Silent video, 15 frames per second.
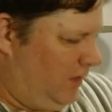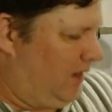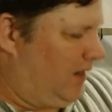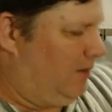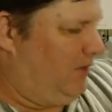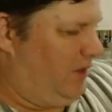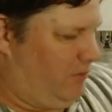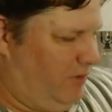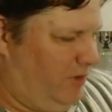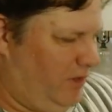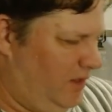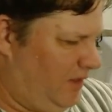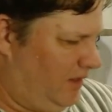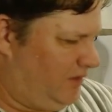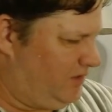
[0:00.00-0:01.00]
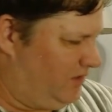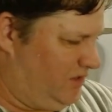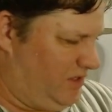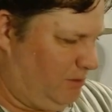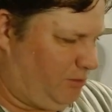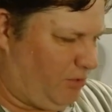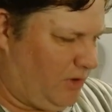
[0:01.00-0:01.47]
Like, I'm like, really? That's
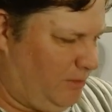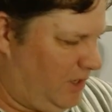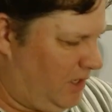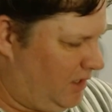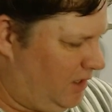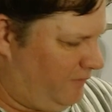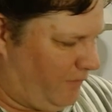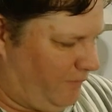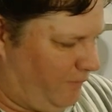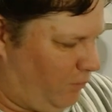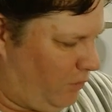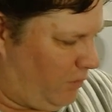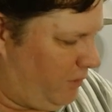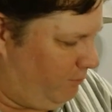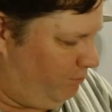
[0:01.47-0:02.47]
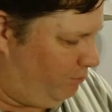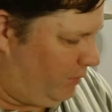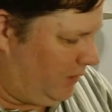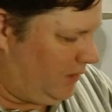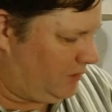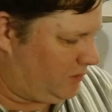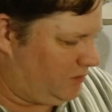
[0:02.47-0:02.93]
the zipper I'm getting for $400?
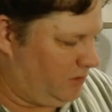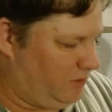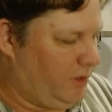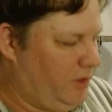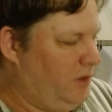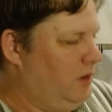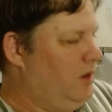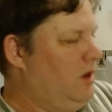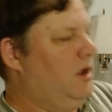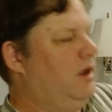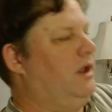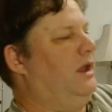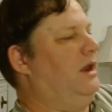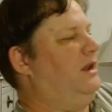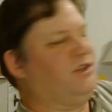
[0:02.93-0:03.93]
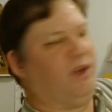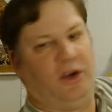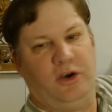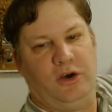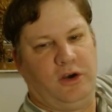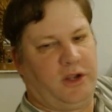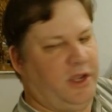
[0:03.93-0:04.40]
All right. It has a
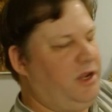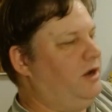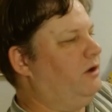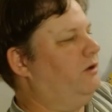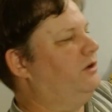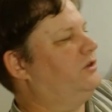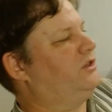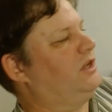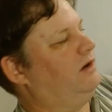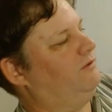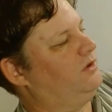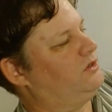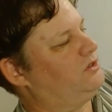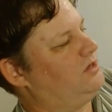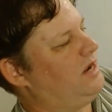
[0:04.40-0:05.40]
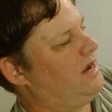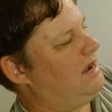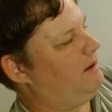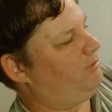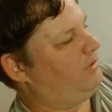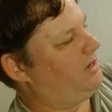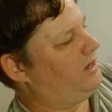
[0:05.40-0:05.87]
hook here instead of a
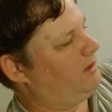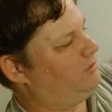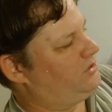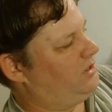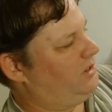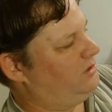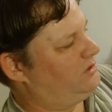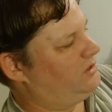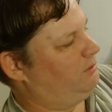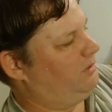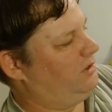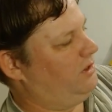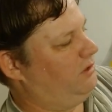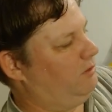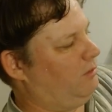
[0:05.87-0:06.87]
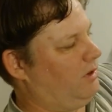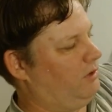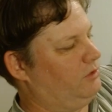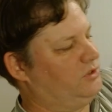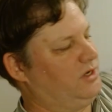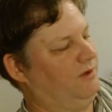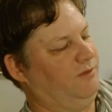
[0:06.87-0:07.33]
snap. Like I was saying, some of the other
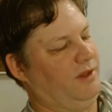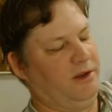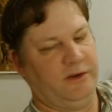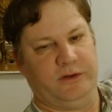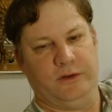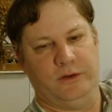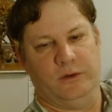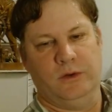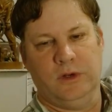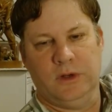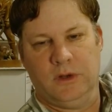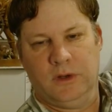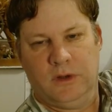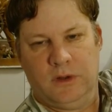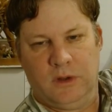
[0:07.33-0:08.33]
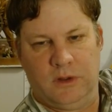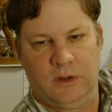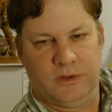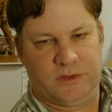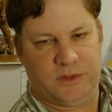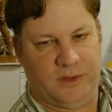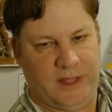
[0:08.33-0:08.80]
models have that too.
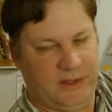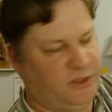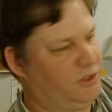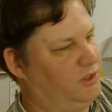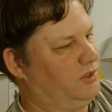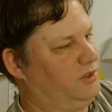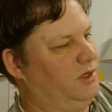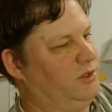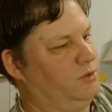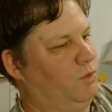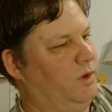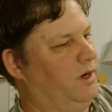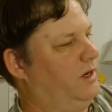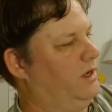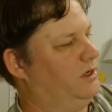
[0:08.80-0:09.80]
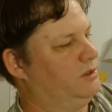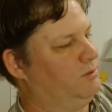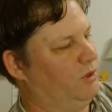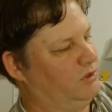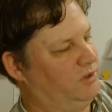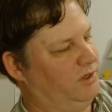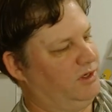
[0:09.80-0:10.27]
So that's just is what it is.
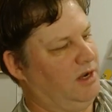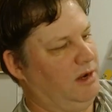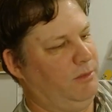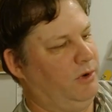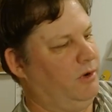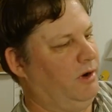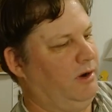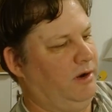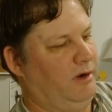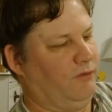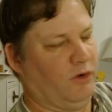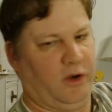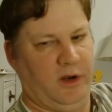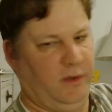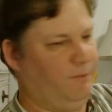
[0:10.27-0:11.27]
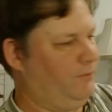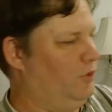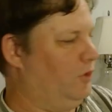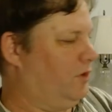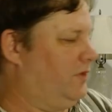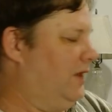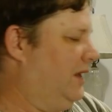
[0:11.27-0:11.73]
Most of the time, you're never going to
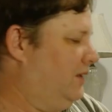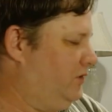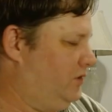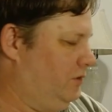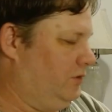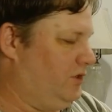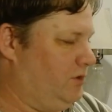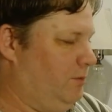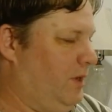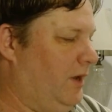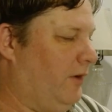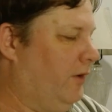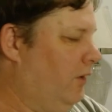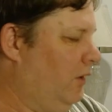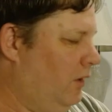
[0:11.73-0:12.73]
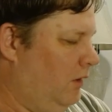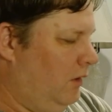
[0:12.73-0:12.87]
hook that, so it doesn't matter.